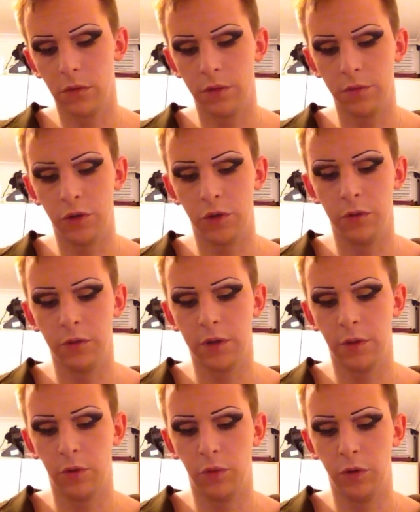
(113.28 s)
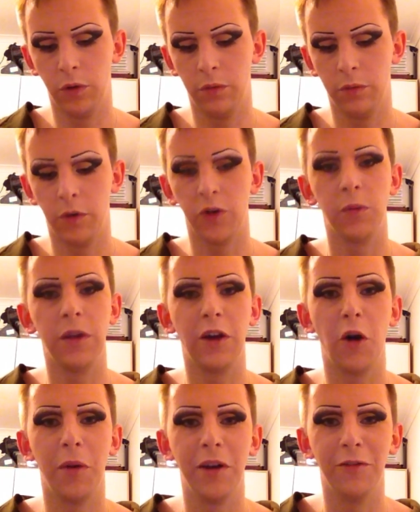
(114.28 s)
I'm sure someone will possibly
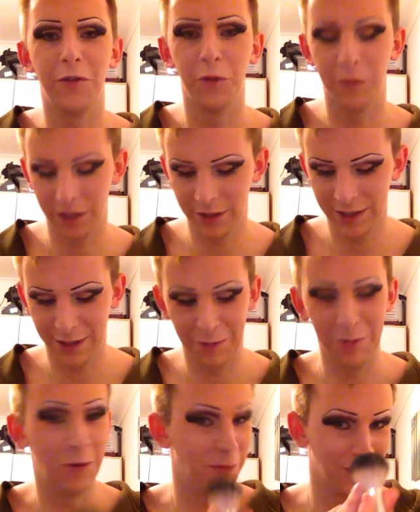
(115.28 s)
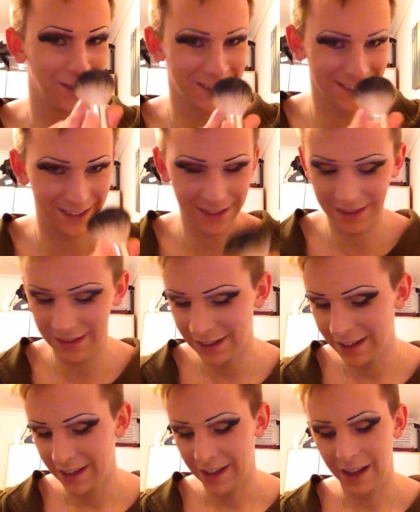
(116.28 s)
comment for me and tell me what brush this is.
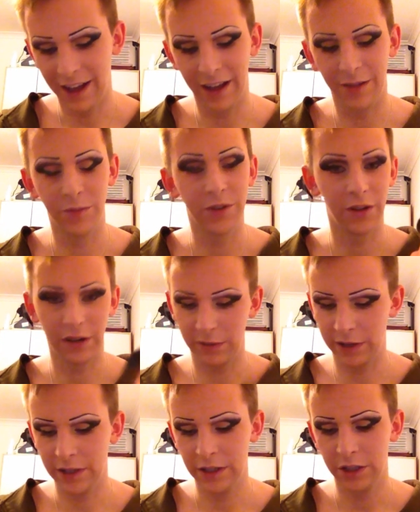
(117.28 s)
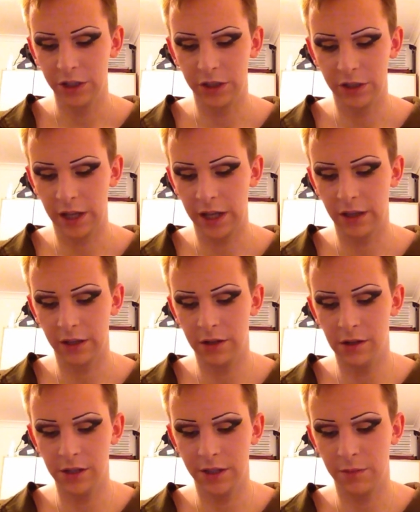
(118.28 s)
So anyway, just take a
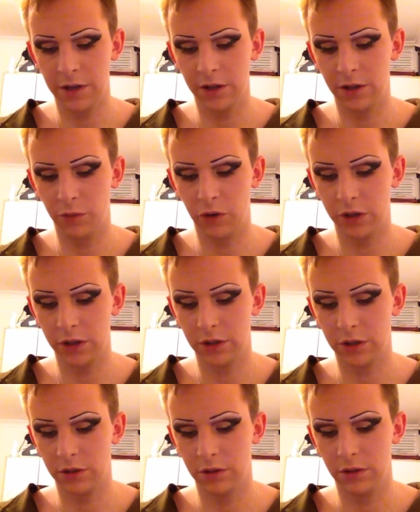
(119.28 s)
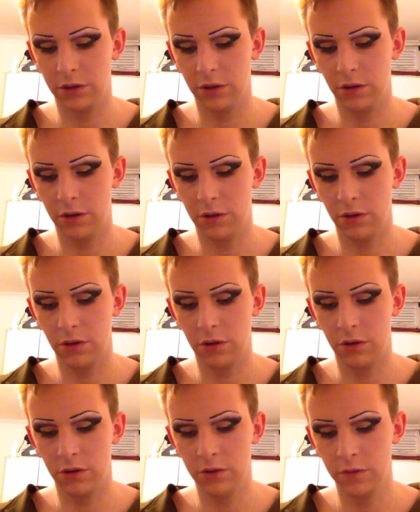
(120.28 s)
nice amount of the product
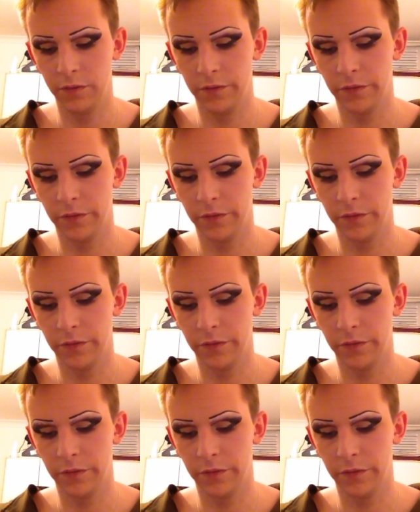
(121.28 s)
on